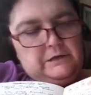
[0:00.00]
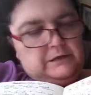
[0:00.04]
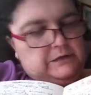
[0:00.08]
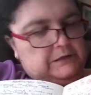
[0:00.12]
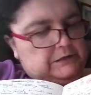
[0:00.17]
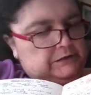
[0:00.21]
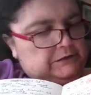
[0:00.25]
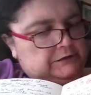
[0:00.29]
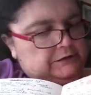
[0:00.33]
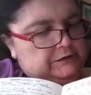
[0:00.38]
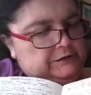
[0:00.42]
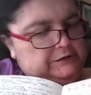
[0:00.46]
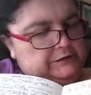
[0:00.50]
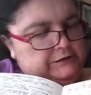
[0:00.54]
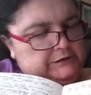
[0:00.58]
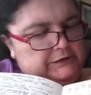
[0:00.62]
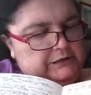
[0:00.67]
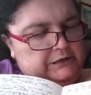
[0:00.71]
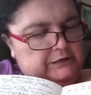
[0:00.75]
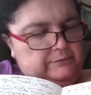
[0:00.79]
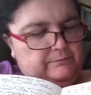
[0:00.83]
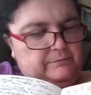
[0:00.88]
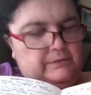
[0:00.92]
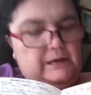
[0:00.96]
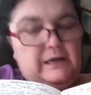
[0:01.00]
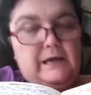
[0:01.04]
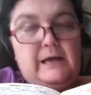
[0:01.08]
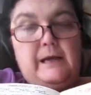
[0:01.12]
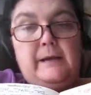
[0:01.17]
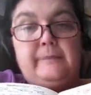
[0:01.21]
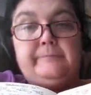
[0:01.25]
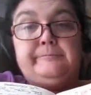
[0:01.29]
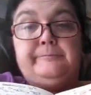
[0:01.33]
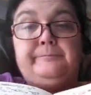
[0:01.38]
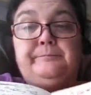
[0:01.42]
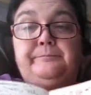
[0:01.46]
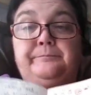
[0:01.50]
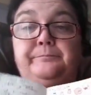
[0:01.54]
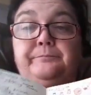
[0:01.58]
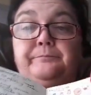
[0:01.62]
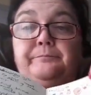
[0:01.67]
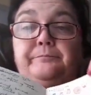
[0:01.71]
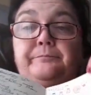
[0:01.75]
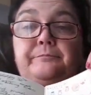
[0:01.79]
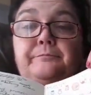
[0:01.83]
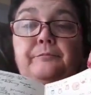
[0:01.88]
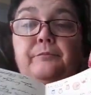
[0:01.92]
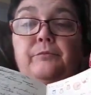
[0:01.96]
This is some um,
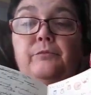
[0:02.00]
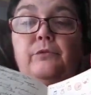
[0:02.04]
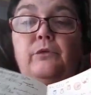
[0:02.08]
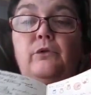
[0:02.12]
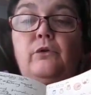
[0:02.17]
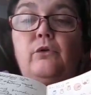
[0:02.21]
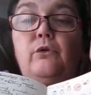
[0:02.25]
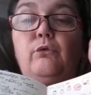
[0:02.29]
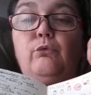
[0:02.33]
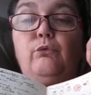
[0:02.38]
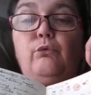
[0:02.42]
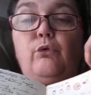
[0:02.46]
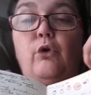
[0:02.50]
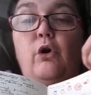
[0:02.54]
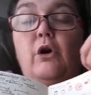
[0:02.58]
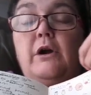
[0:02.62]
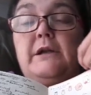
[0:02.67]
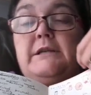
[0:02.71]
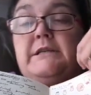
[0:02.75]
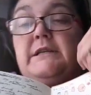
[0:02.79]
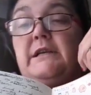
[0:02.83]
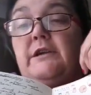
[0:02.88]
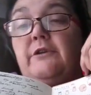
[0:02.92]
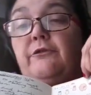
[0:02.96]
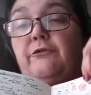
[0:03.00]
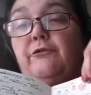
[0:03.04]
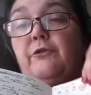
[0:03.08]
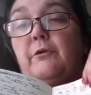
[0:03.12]
writing